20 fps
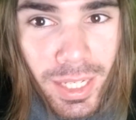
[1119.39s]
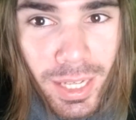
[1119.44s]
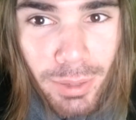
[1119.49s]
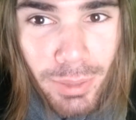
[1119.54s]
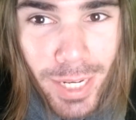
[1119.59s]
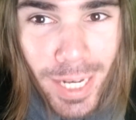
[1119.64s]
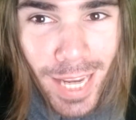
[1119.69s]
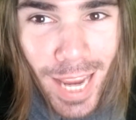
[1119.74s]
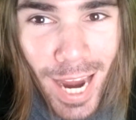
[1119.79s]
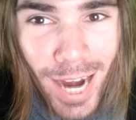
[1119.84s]
I'm
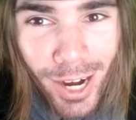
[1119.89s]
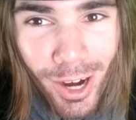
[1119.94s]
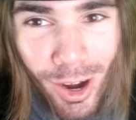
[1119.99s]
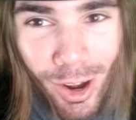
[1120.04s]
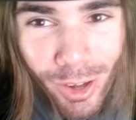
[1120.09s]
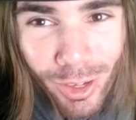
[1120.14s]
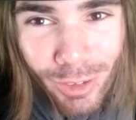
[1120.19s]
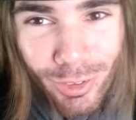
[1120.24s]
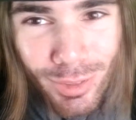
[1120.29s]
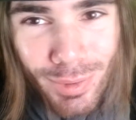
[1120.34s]
getting hair
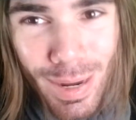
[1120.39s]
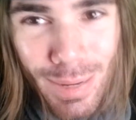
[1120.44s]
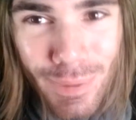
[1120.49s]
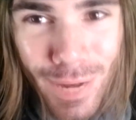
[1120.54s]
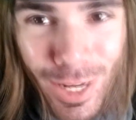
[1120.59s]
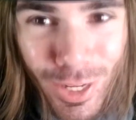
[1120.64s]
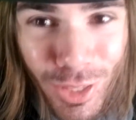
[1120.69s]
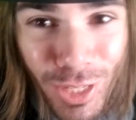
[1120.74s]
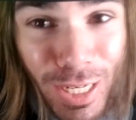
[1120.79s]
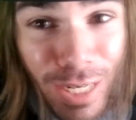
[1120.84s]
all over my
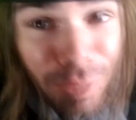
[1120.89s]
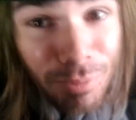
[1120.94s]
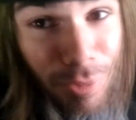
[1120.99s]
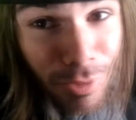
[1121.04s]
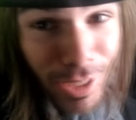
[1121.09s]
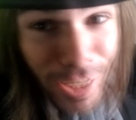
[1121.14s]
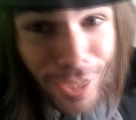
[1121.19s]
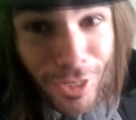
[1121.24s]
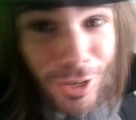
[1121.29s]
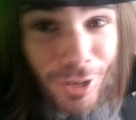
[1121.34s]
mouth. But
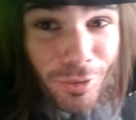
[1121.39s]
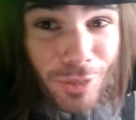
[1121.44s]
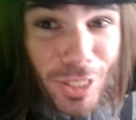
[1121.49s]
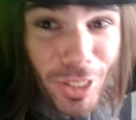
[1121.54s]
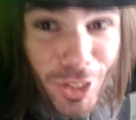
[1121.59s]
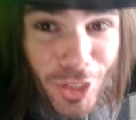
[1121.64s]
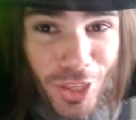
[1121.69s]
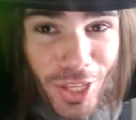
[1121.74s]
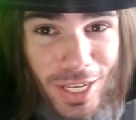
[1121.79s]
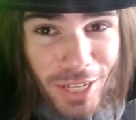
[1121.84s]
I don't know. What
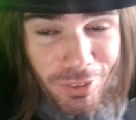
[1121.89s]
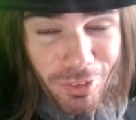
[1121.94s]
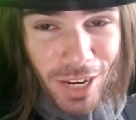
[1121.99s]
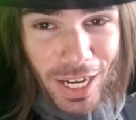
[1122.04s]
do you think?